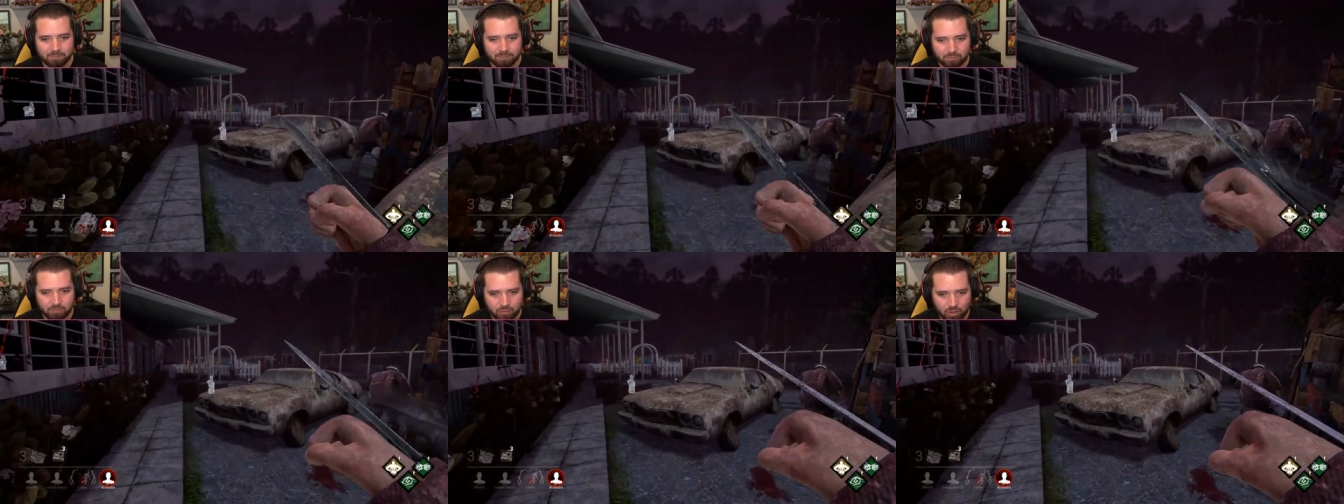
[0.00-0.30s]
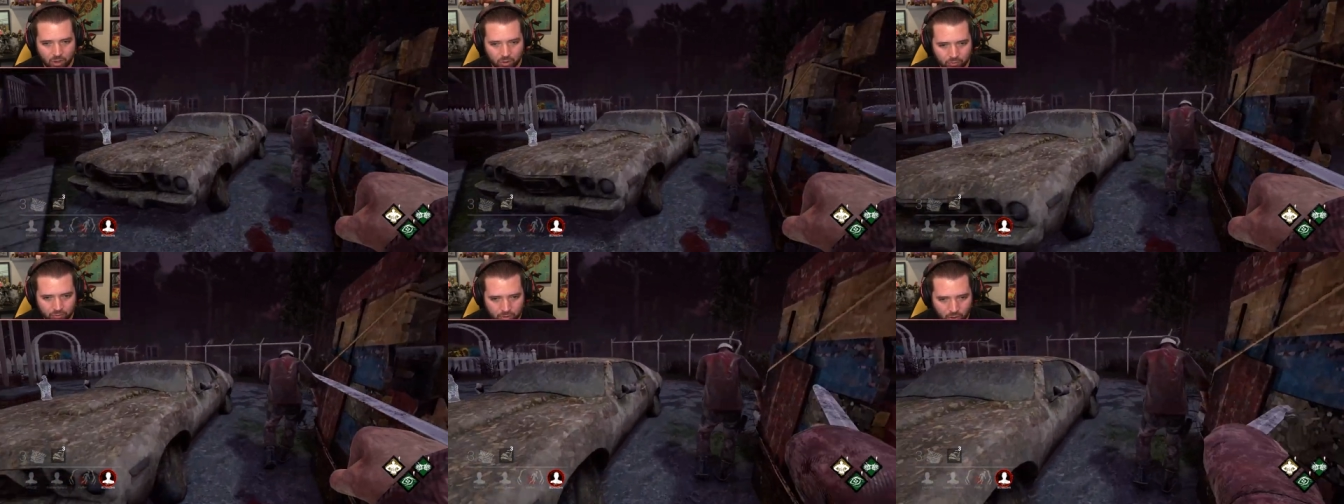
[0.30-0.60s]

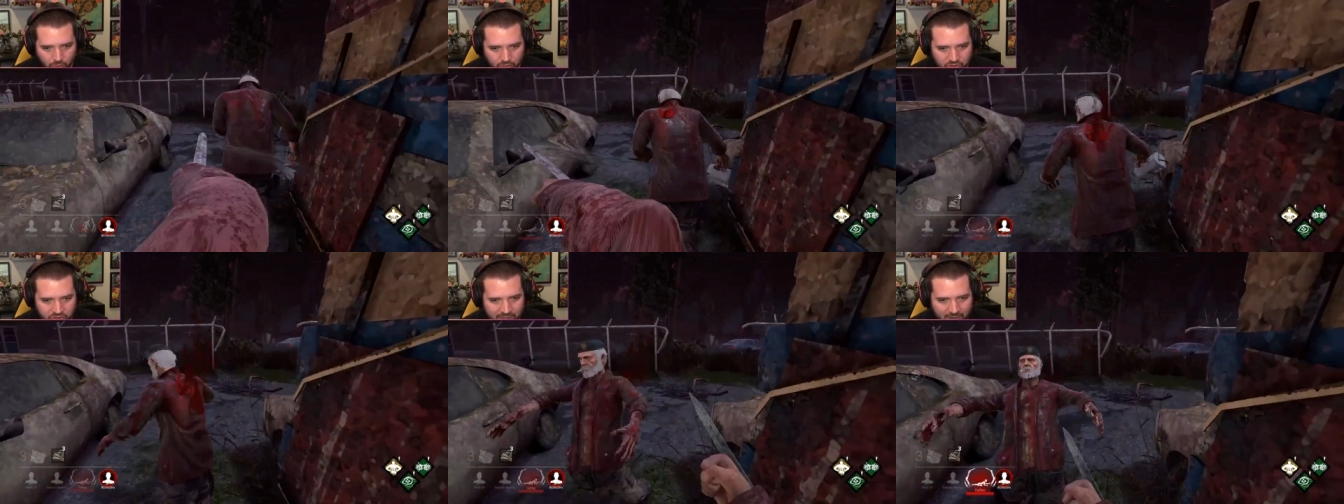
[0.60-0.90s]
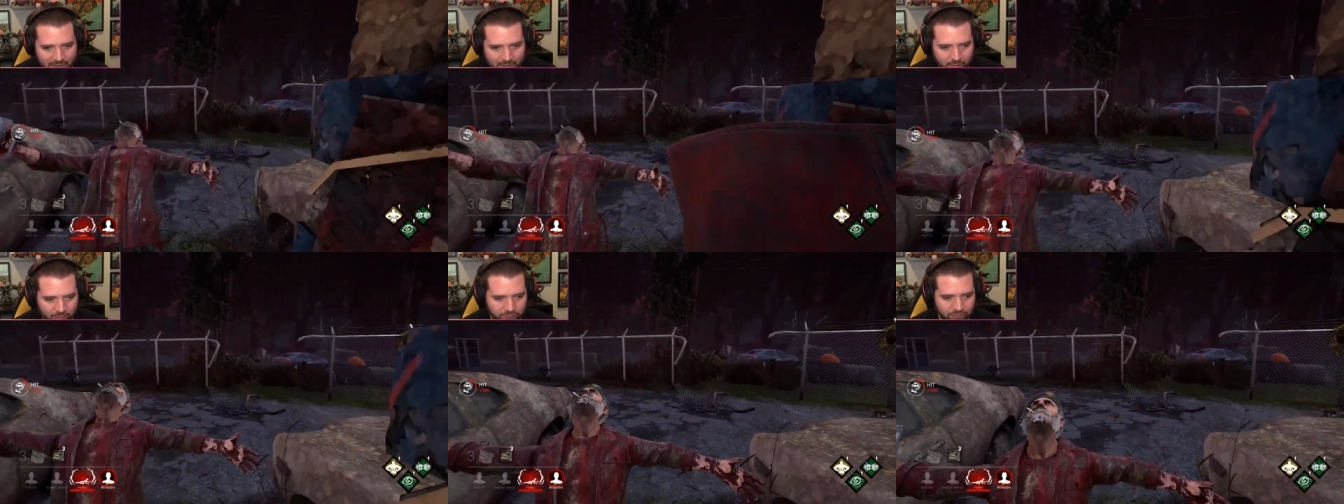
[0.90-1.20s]
No, no
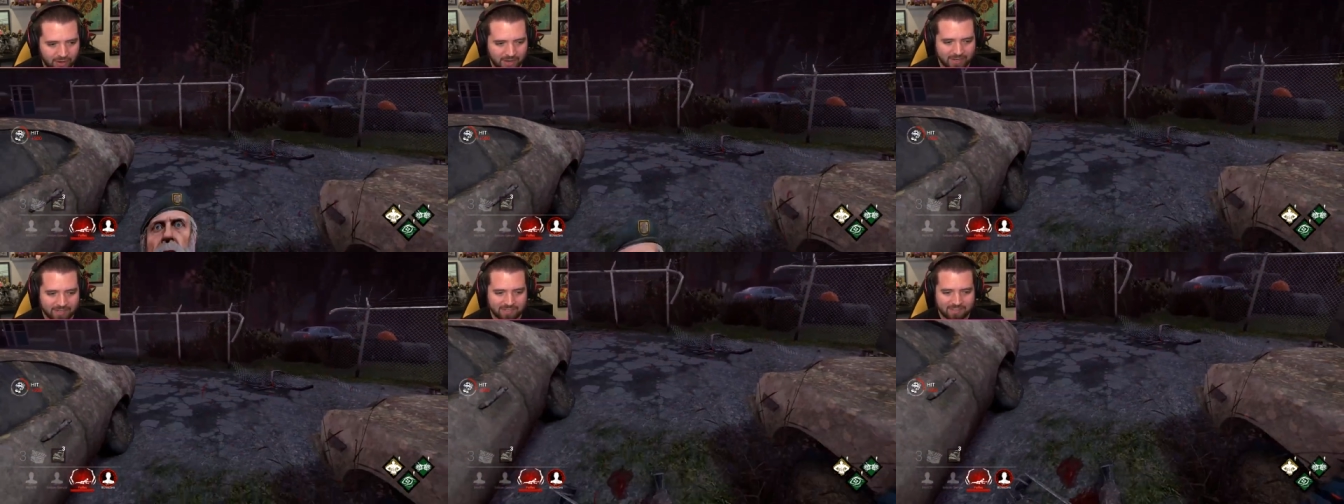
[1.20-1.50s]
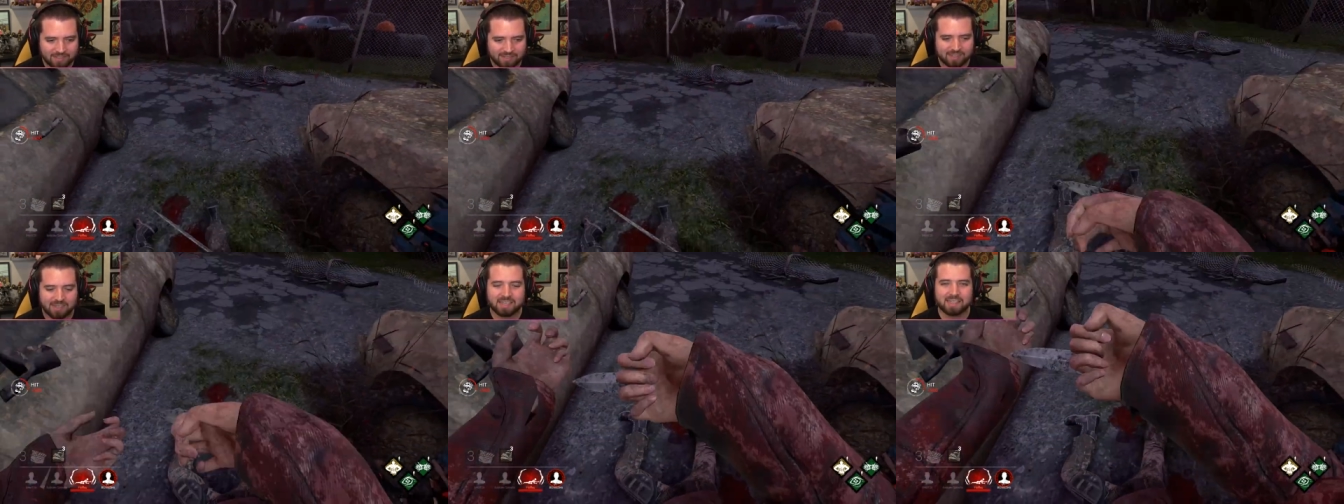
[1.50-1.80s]

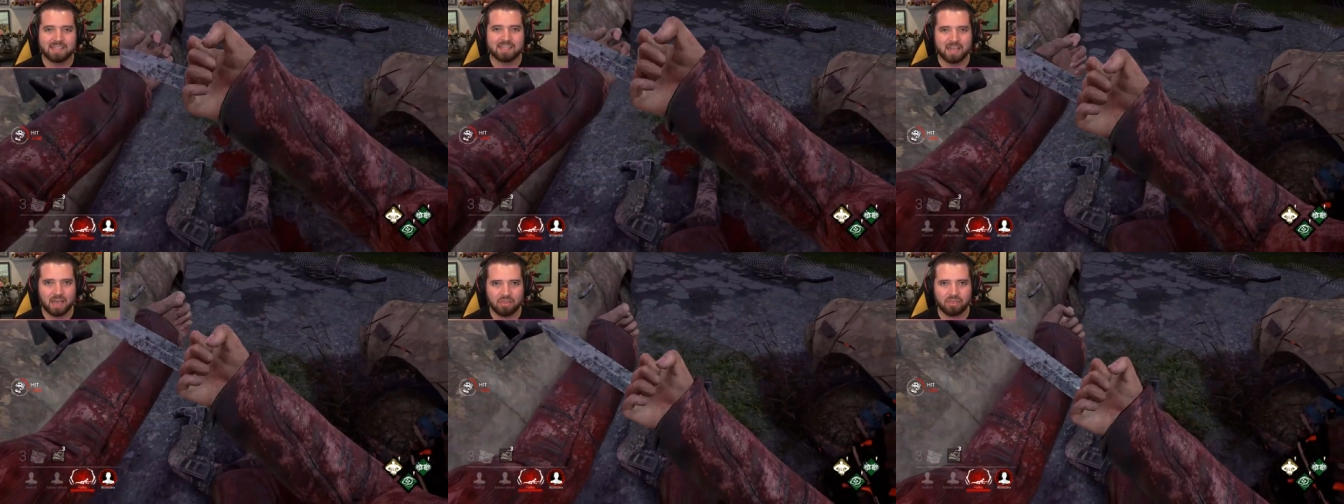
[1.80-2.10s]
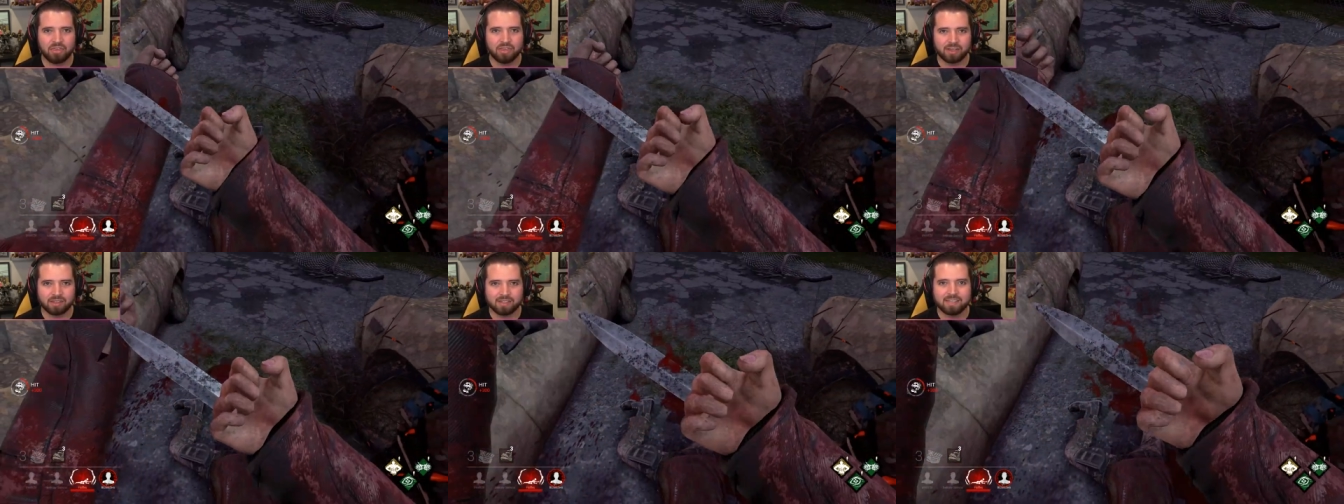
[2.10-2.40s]
sacrifice,
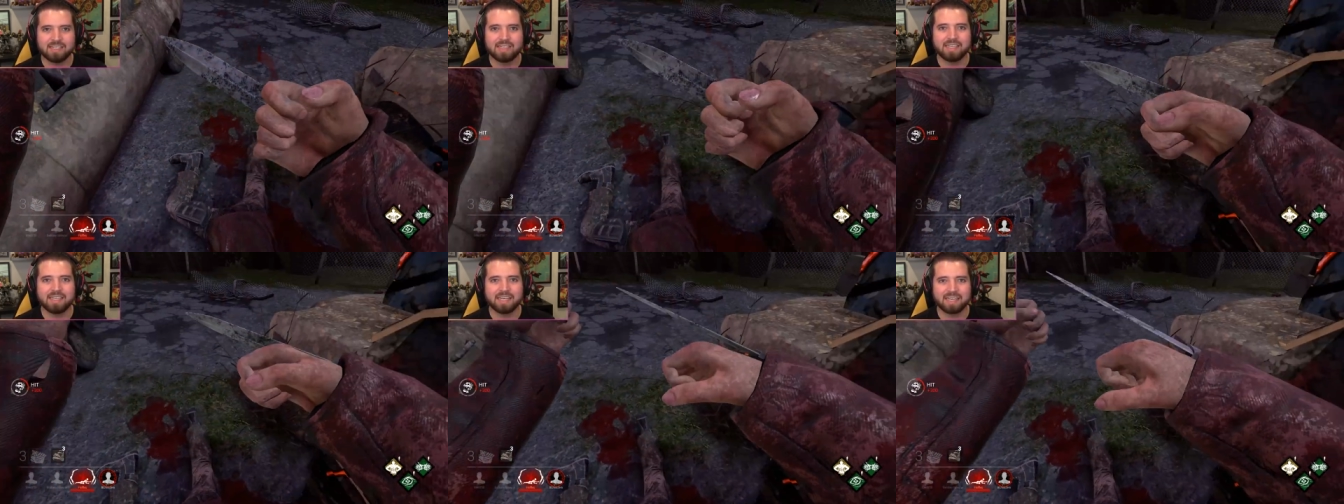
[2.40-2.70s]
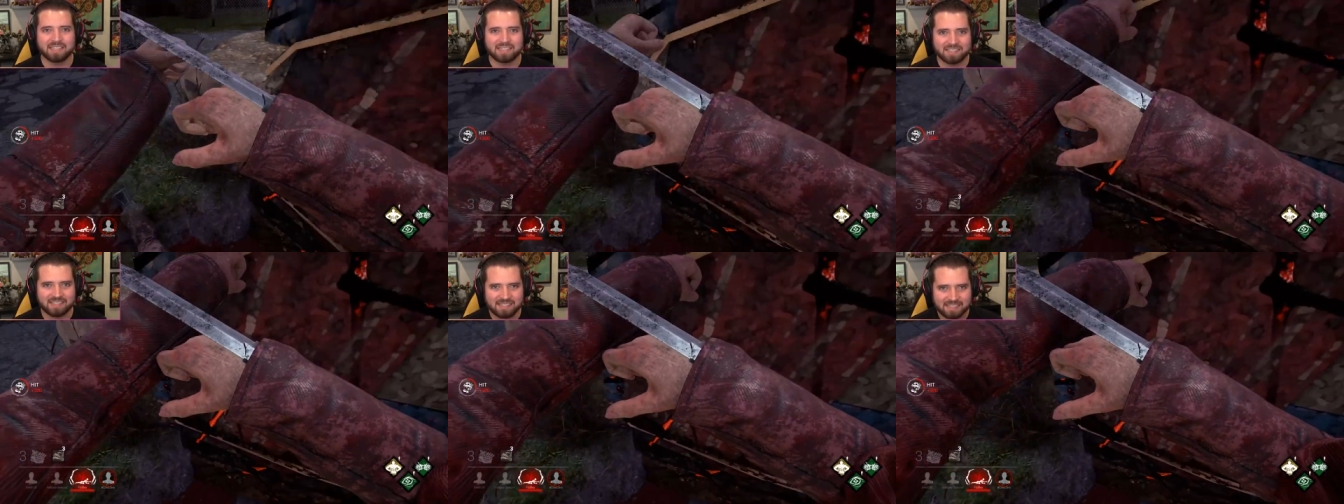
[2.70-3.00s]
nothing. He
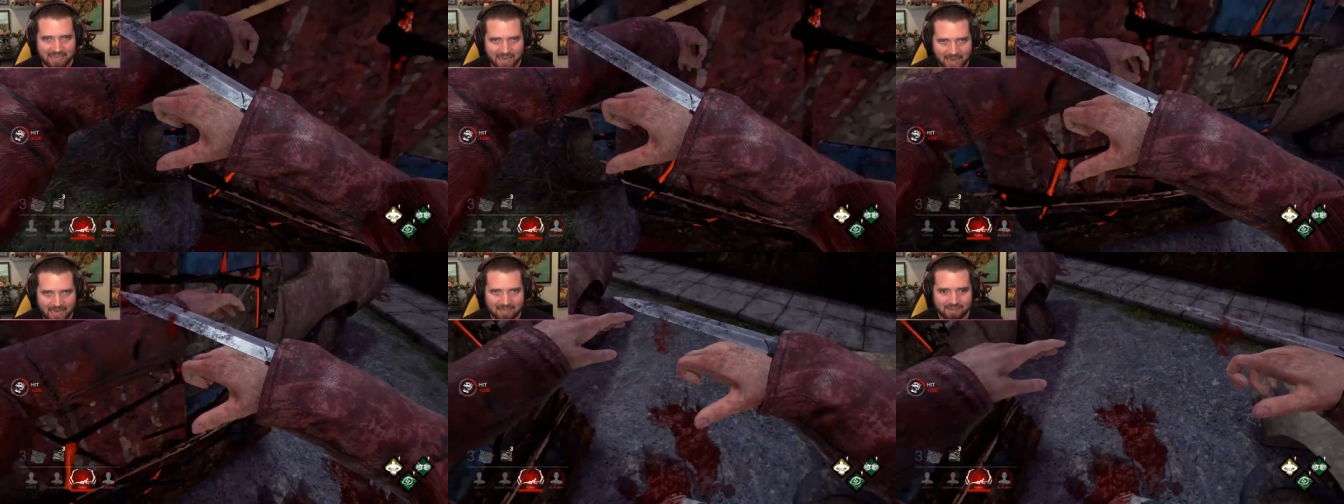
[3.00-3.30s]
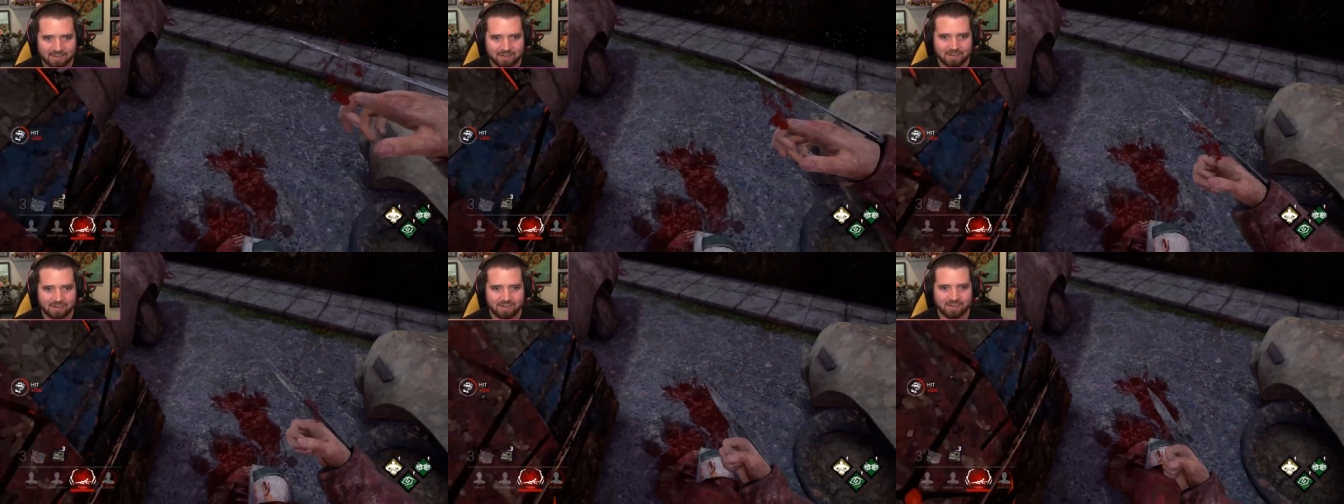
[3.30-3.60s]
is dead.